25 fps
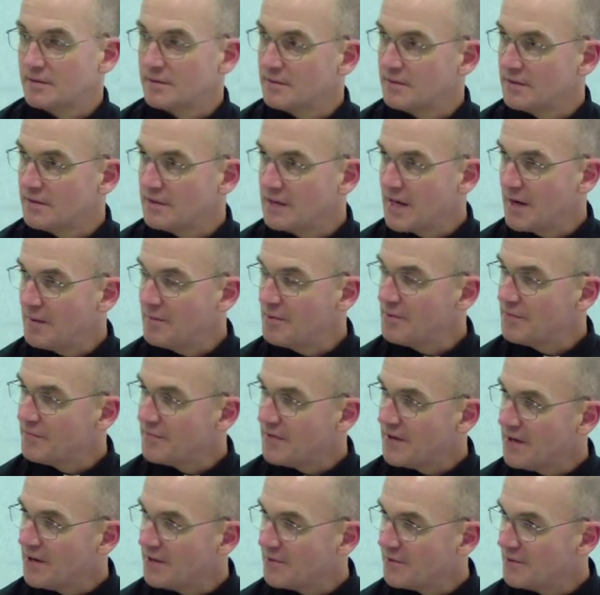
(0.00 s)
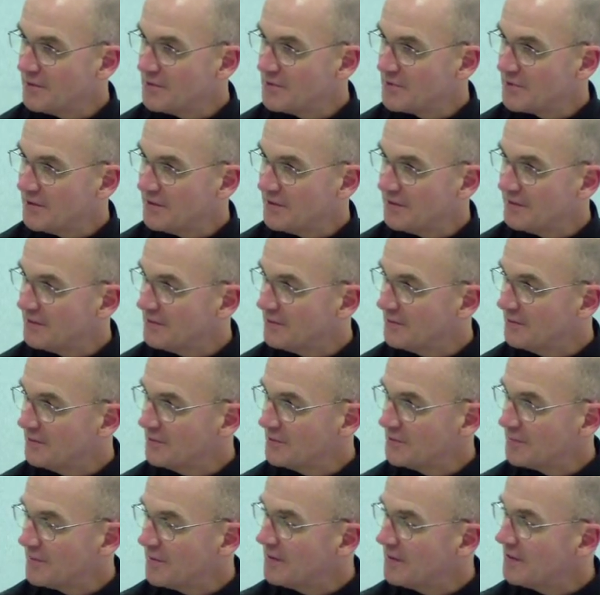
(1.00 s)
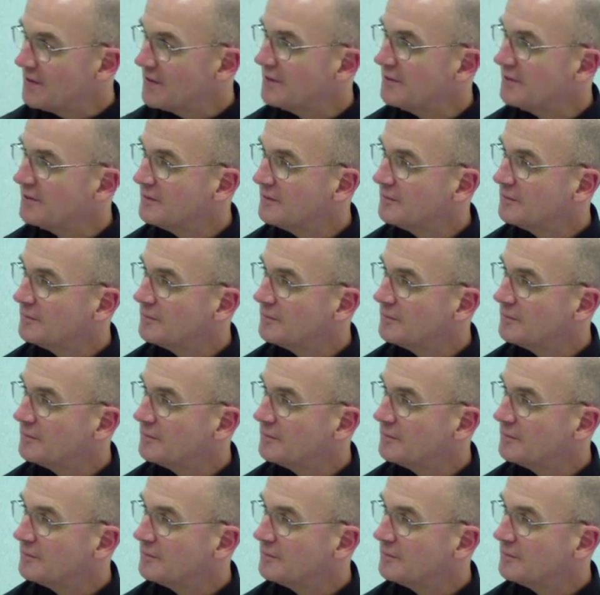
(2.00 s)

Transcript: in the name of the Father and Son and Holy Spirit."